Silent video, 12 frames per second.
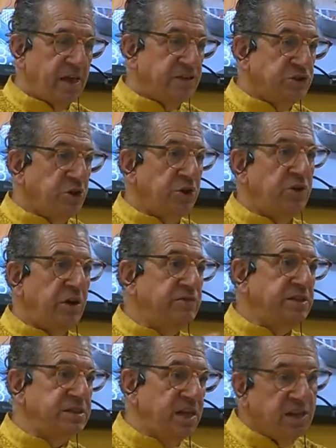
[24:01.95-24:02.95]
So you don't
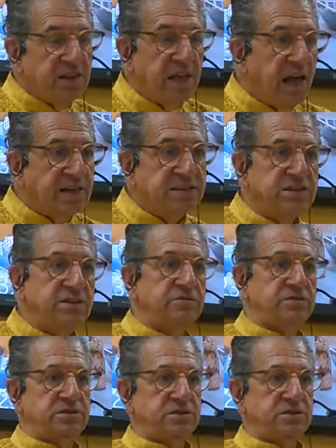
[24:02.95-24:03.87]
have to take laxatives.